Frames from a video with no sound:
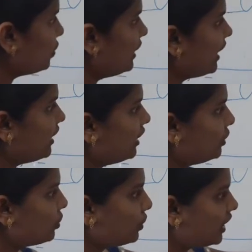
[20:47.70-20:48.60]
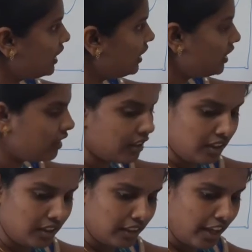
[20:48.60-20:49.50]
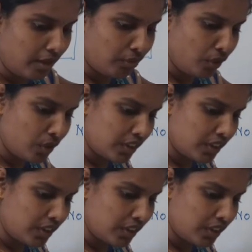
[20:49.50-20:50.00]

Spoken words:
n into E. Therefore,